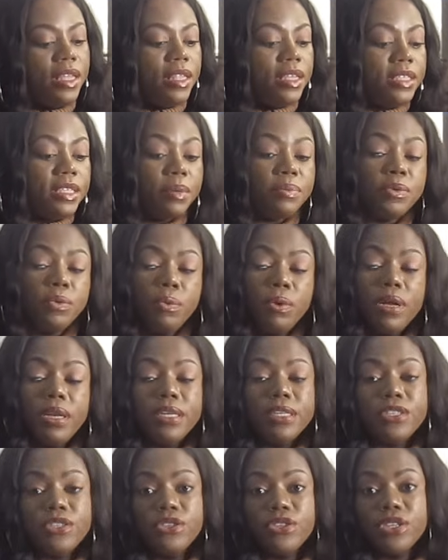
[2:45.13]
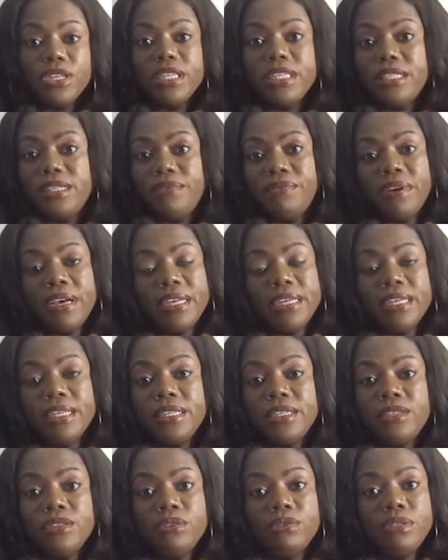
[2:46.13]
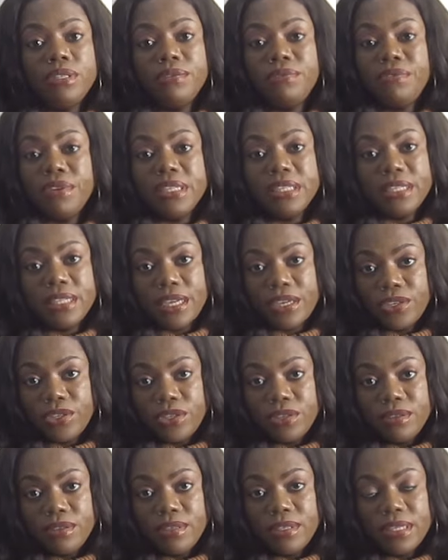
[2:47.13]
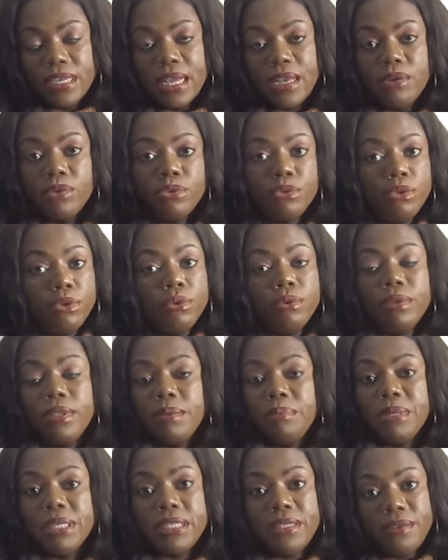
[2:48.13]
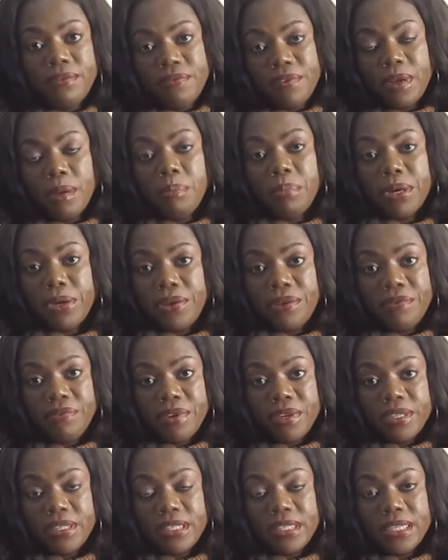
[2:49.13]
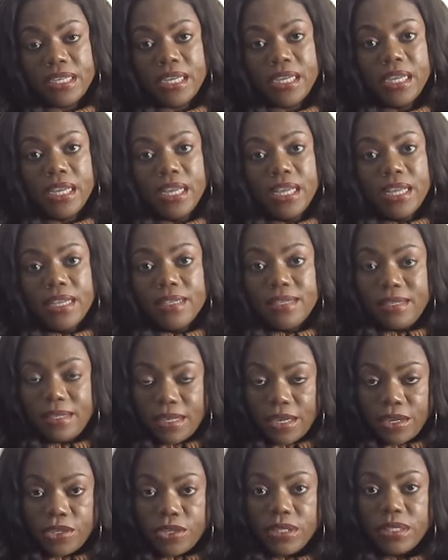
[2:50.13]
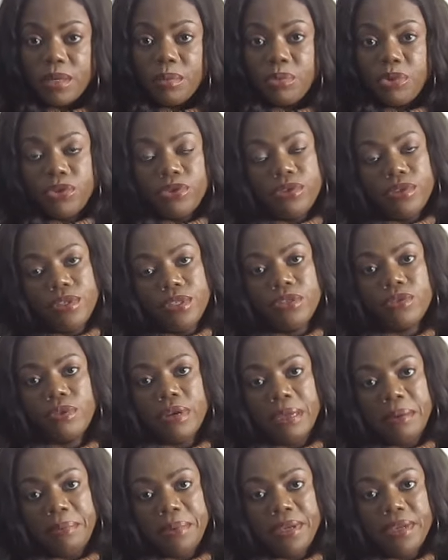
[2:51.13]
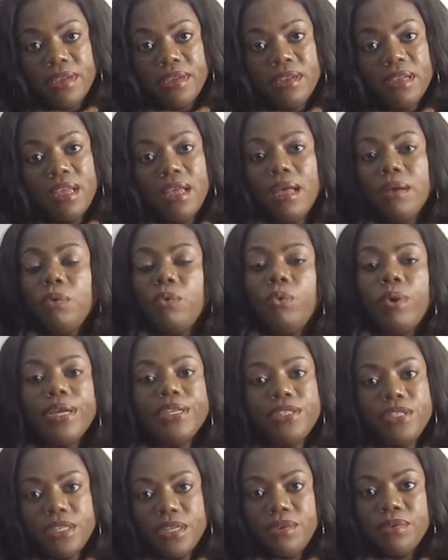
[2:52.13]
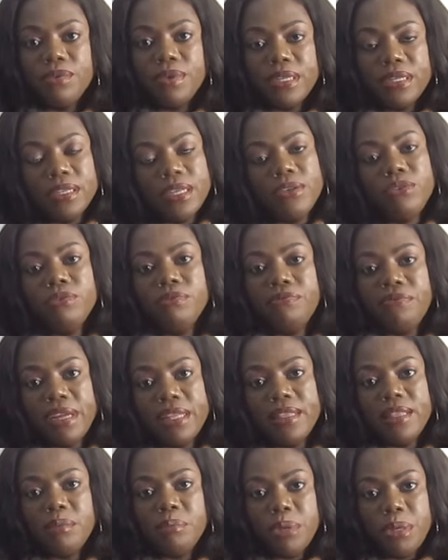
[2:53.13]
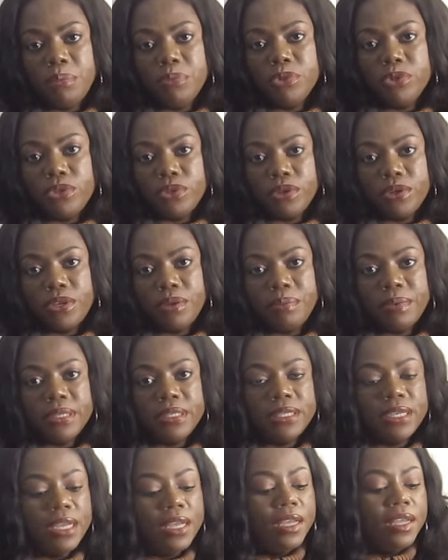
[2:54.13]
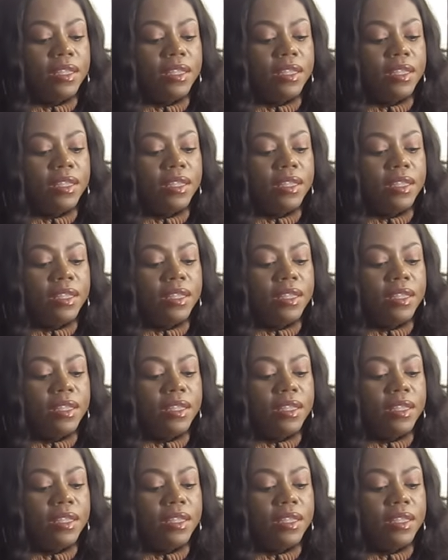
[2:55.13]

The chapter 1 is usually divided into different sections, and although they may differ per university, the sections I'm going to describe here are quite general and you find them in most documents.